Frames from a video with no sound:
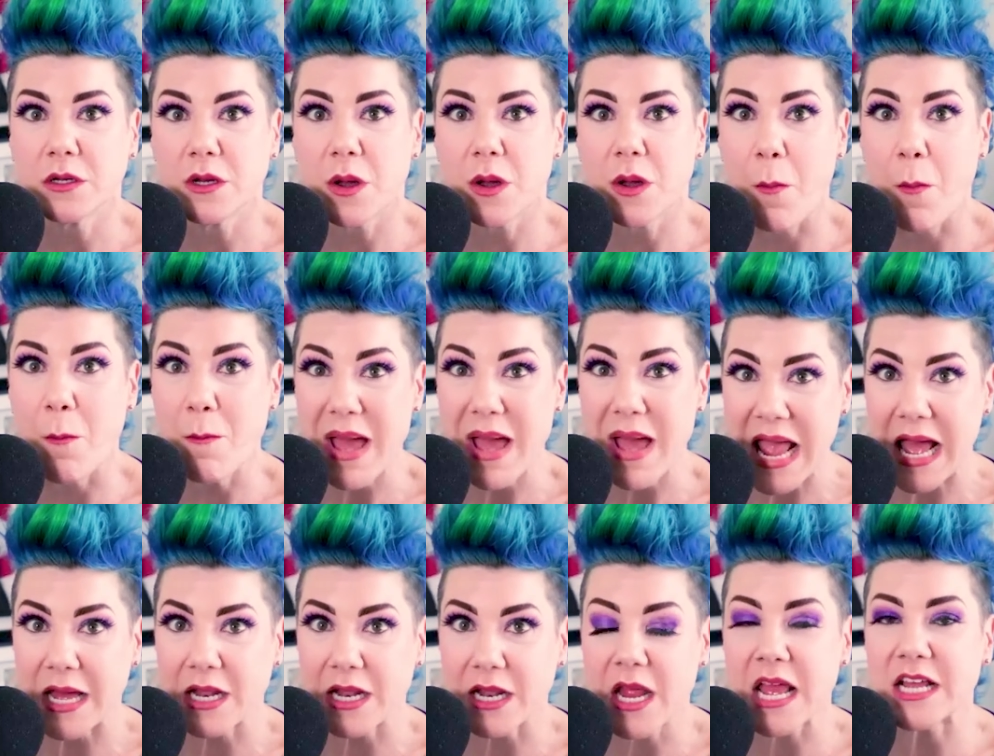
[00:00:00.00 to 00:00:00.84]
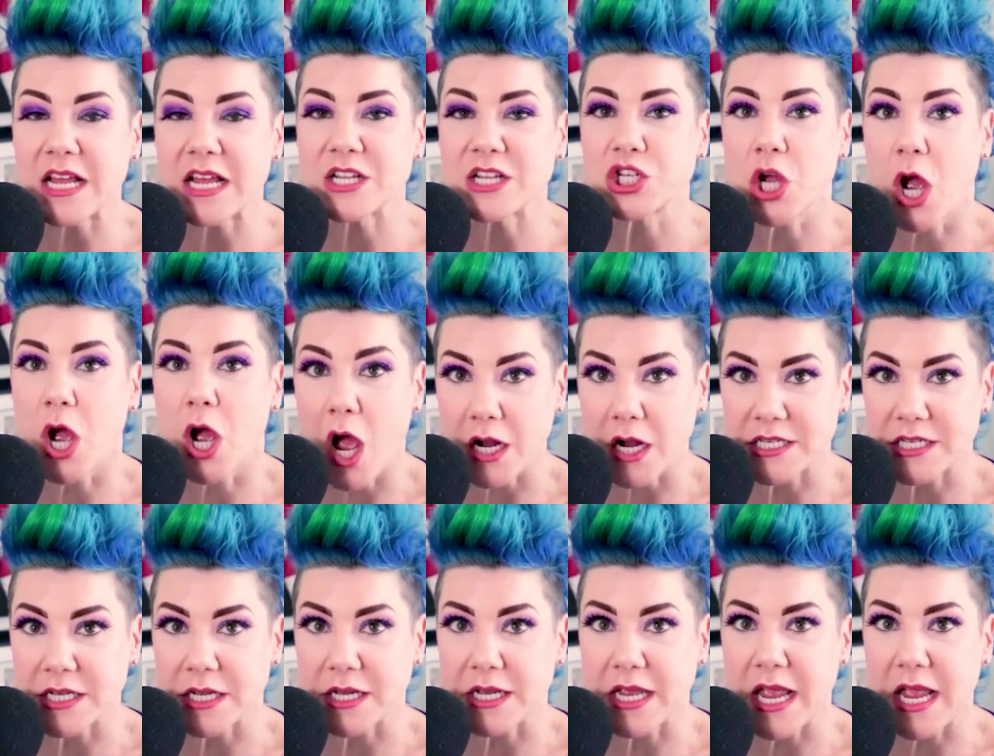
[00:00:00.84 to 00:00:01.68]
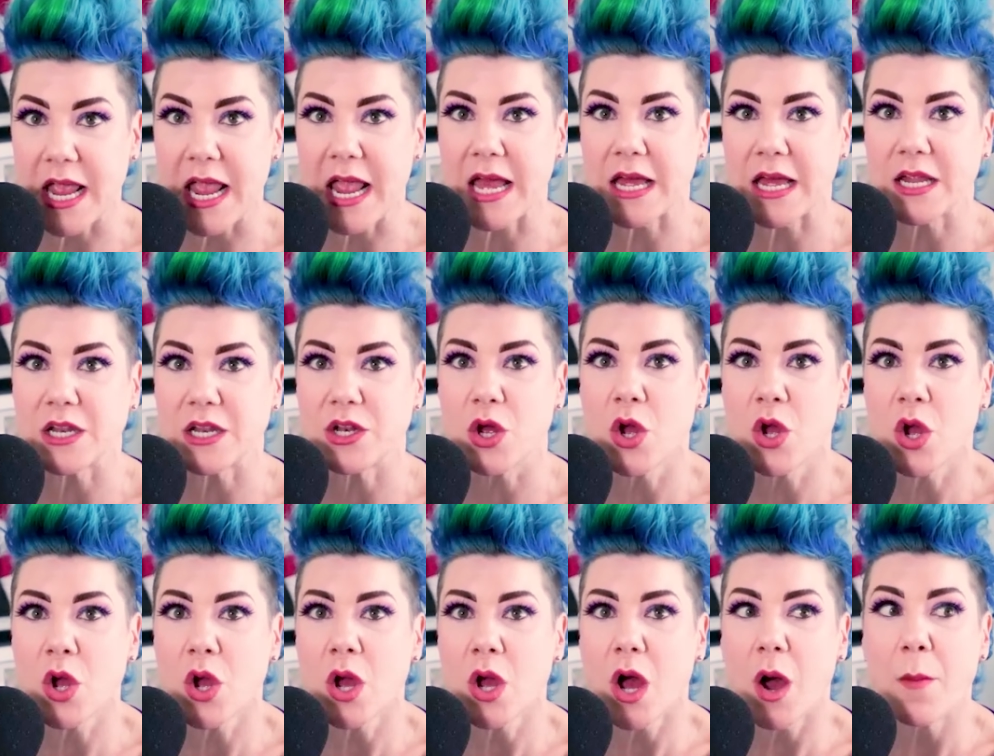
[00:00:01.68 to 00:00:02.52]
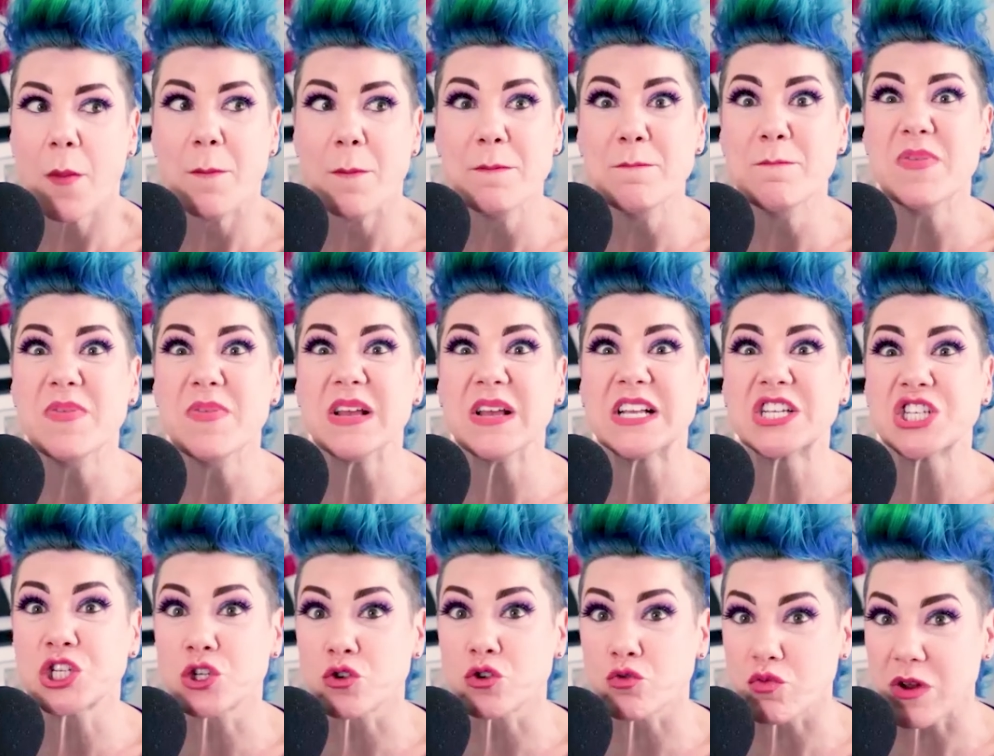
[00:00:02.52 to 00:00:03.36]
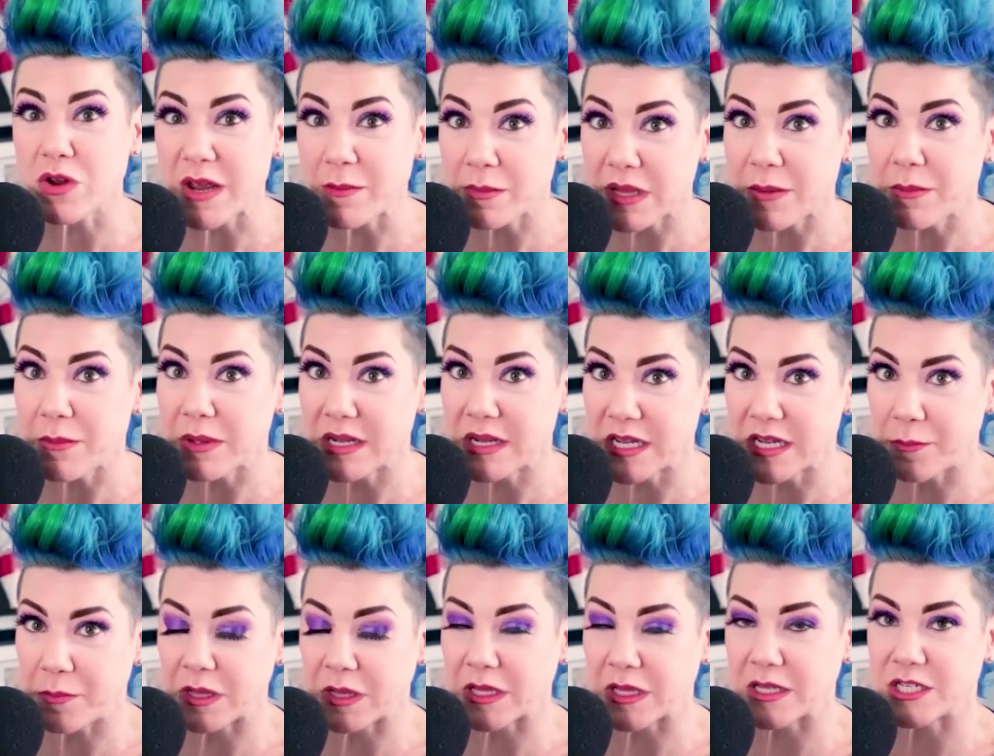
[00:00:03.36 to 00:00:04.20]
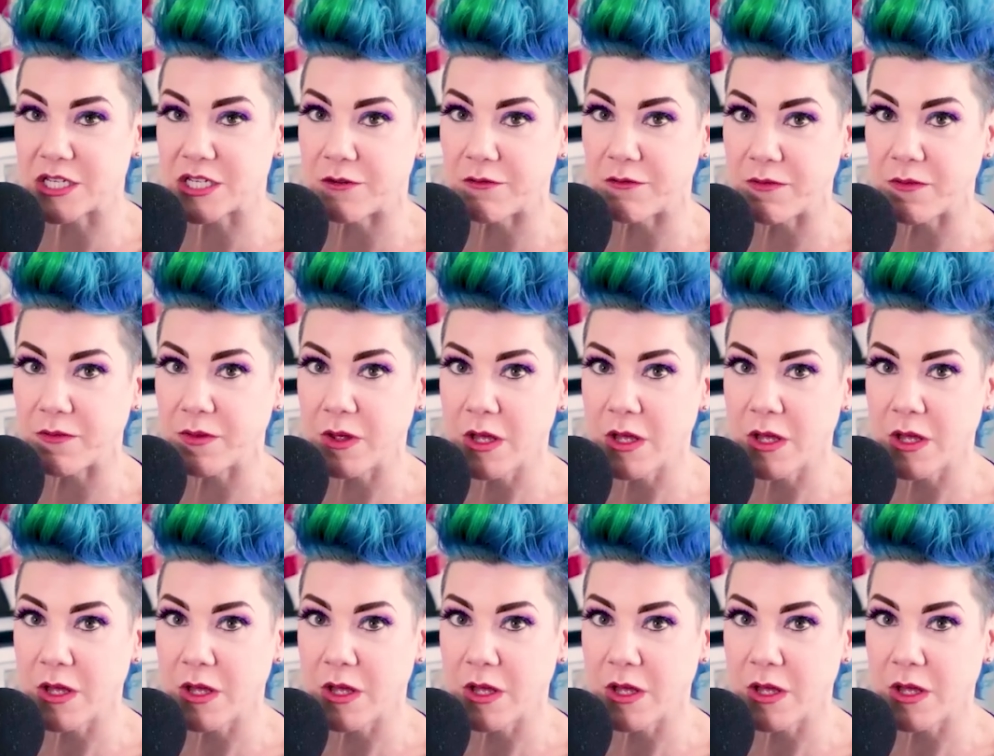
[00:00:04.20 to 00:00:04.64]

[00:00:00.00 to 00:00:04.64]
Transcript: man and toxic and um, extremely manipulative.